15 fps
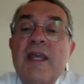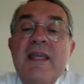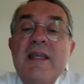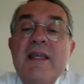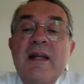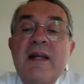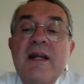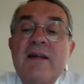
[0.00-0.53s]

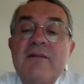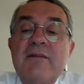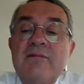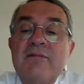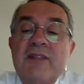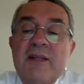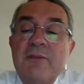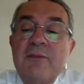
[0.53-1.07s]
Okay, here
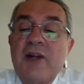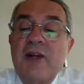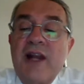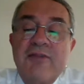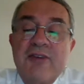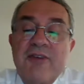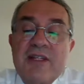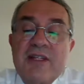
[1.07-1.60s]
are the
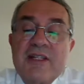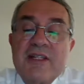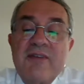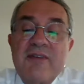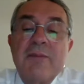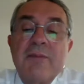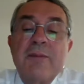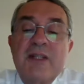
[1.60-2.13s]

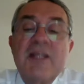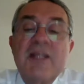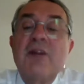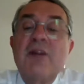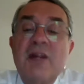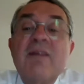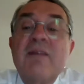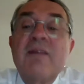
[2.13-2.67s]
demographics,
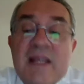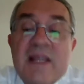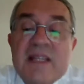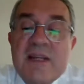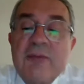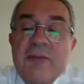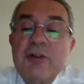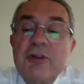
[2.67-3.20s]
nothing
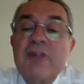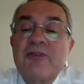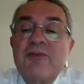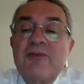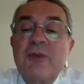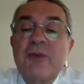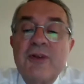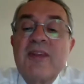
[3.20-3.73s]
particular,
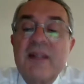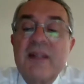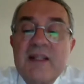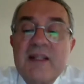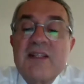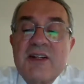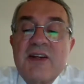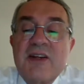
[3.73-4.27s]
except for
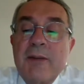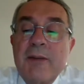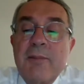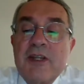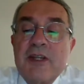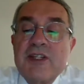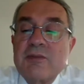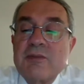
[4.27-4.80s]
the thing that
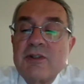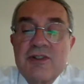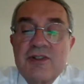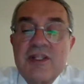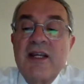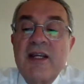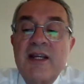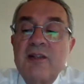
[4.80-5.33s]
these are young
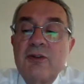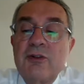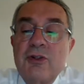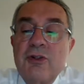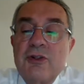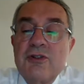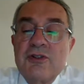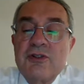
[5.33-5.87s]
patients because they are
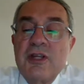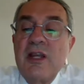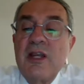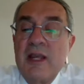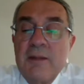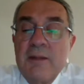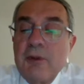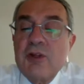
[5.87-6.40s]

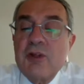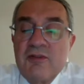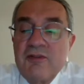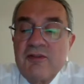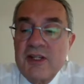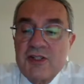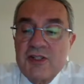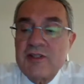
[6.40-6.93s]
keratoconus
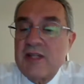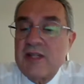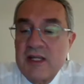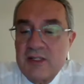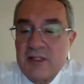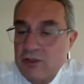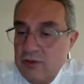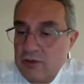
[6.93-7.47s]
and
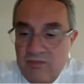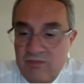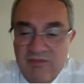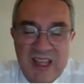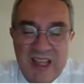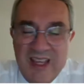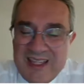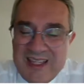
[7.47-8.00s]
post-infectious eyes,
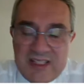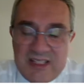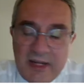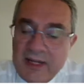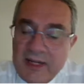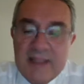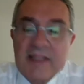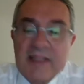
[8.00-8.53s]
so
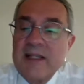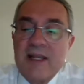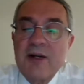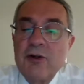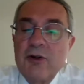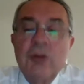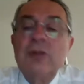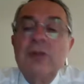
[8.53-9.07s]
it's rare
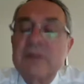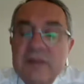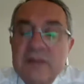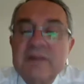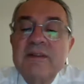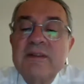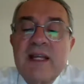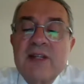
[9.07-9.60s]
that they are
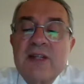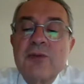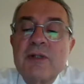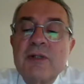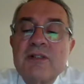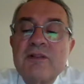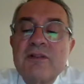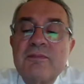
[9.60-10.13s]
old.
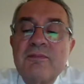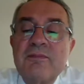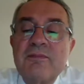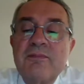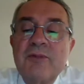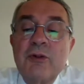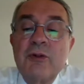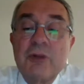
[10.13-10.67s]
Next one.
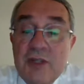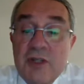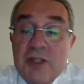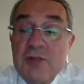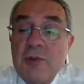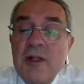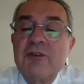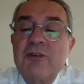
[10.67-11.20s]

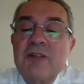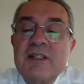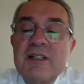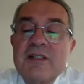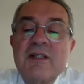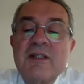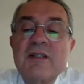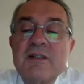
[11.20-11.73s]
Although there is
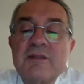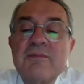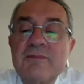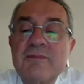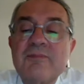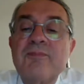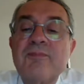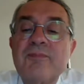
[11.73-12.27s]
one of
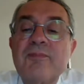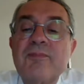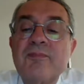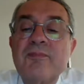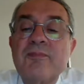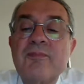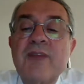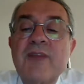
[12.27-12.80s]
86.
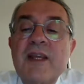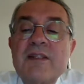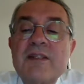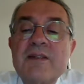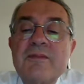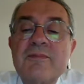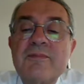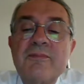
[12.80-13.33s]

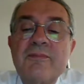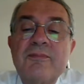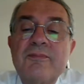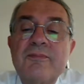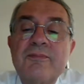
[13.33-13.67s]
Next.